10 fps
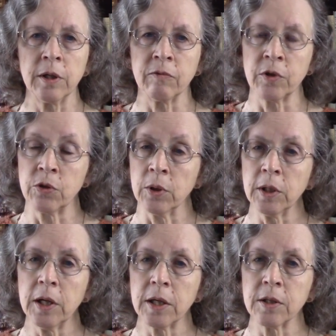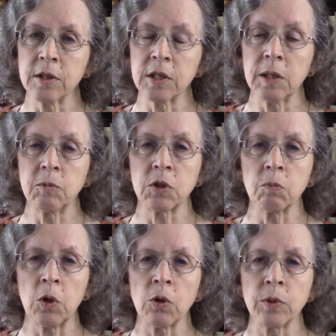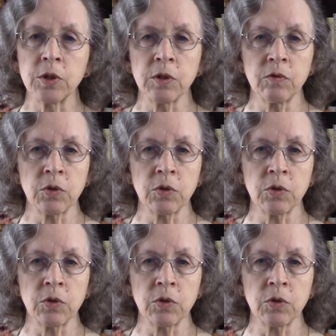if a drug had the same small risk of